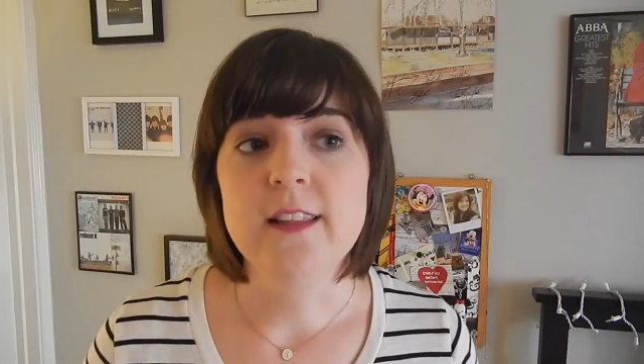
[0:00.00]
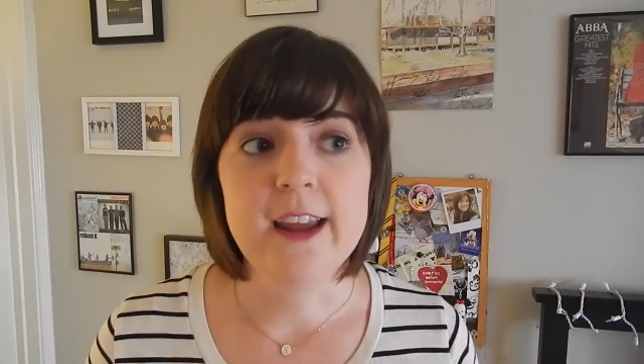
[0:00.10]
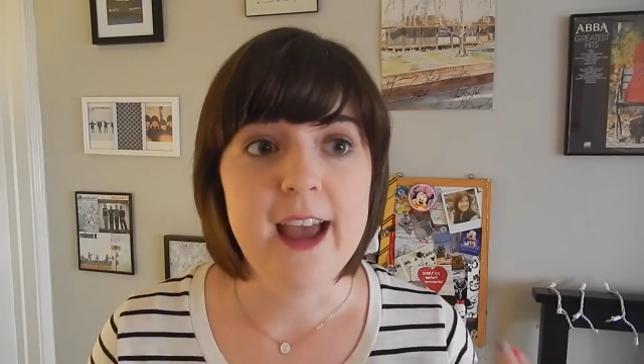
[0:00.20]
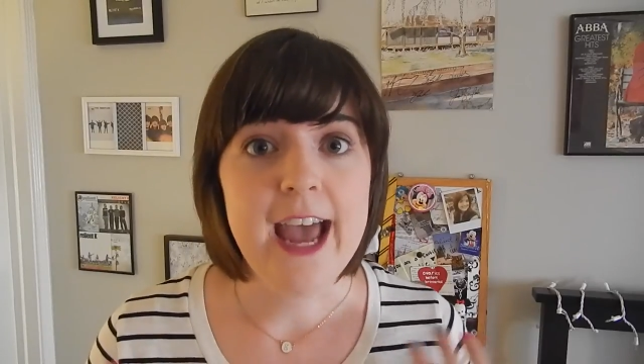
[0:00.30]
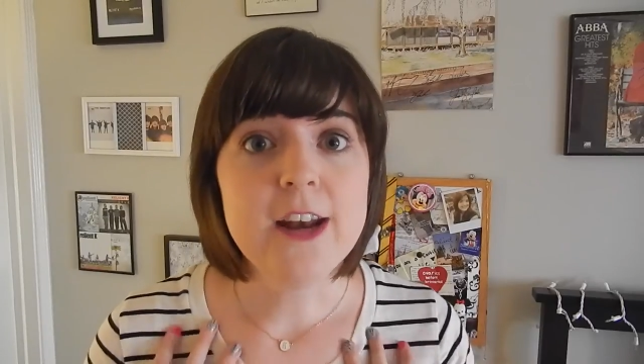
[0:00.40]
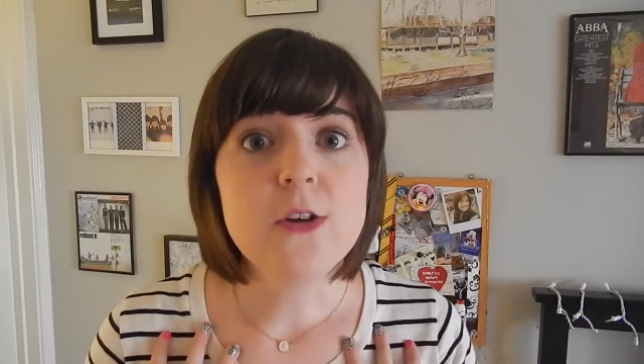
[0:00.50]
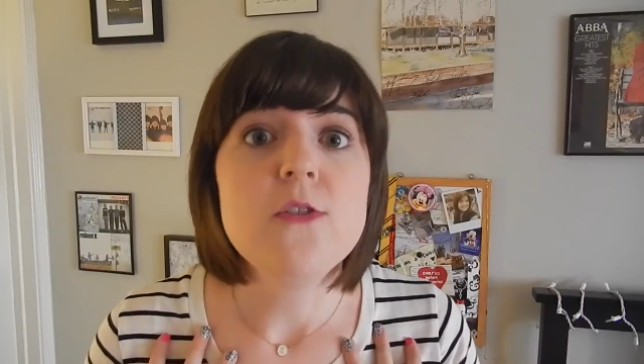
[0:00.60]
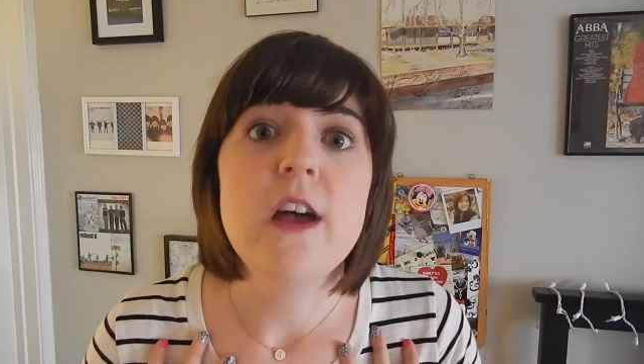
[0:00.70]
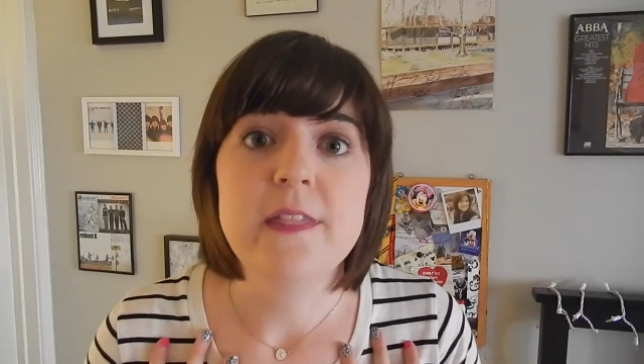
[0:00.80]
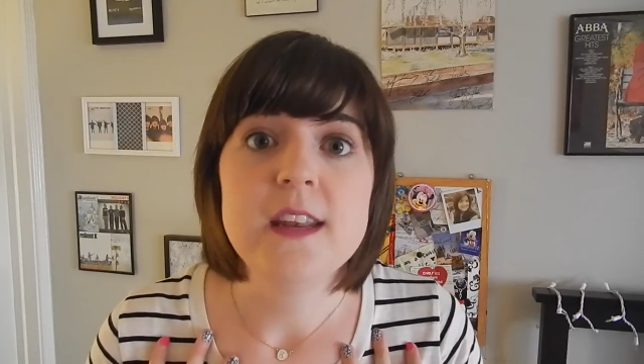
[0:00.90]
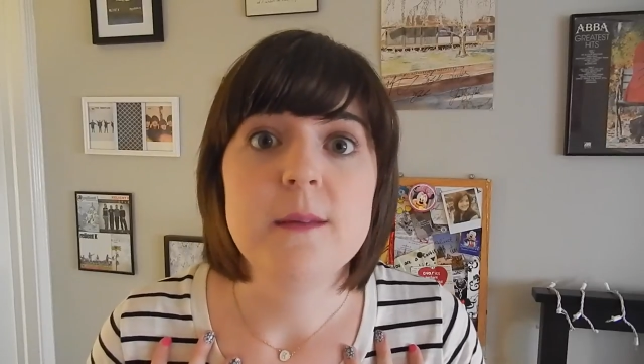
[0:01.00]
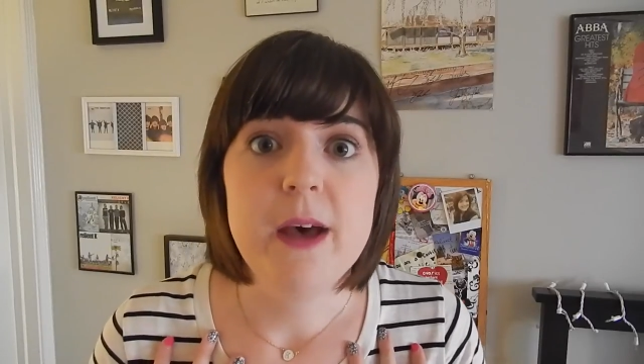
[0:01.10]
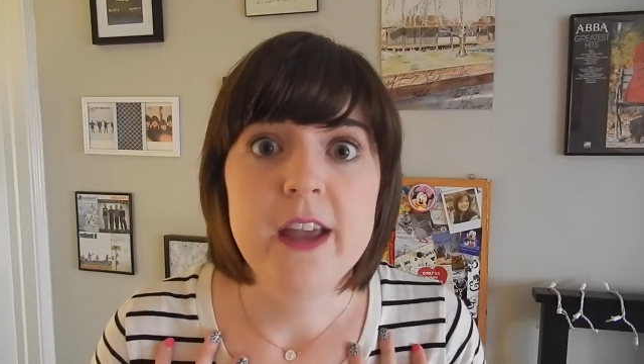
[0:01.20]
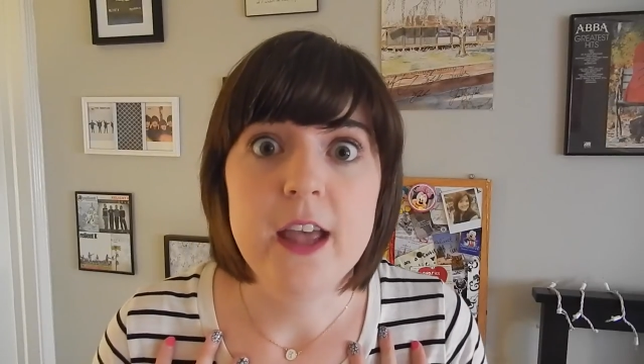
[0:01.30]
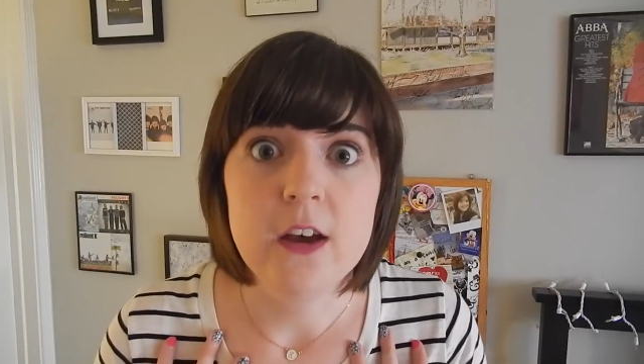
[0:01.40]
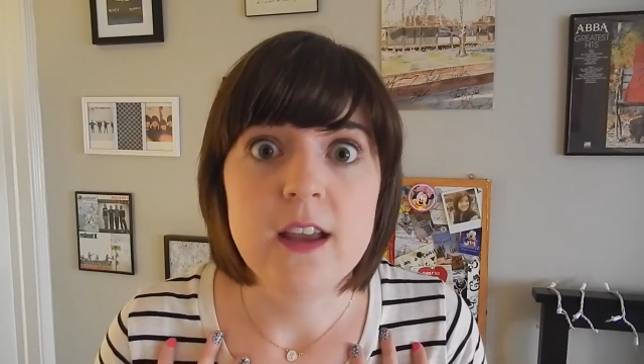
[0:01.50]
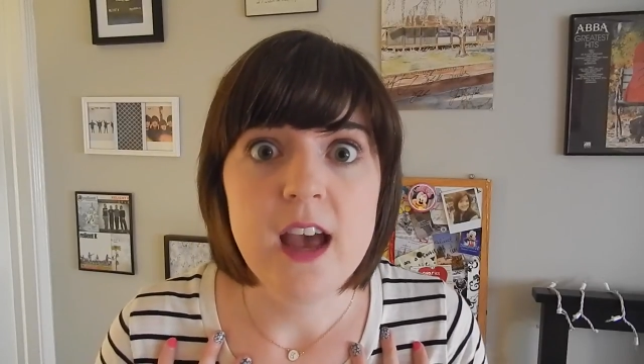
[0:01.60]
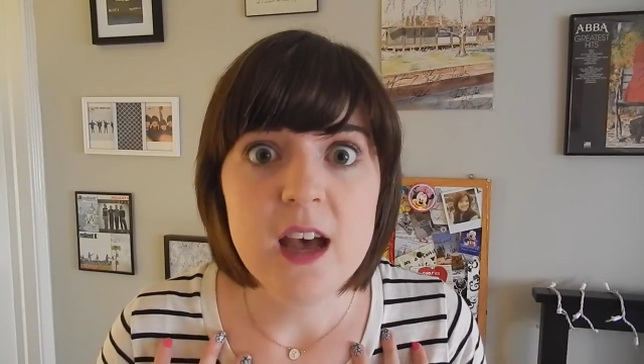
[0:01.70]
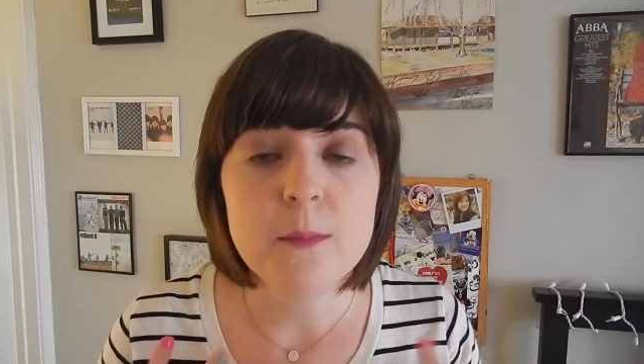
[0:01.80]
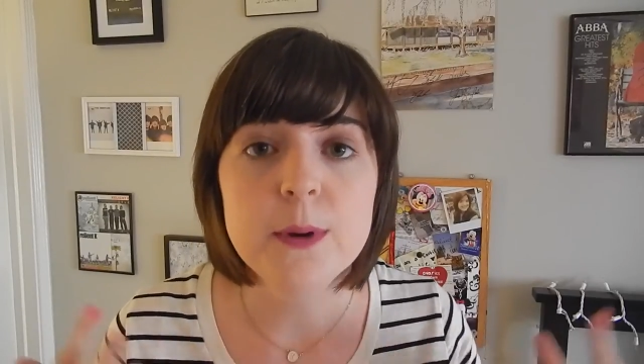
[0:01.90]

Like I know nothing about Hellcat,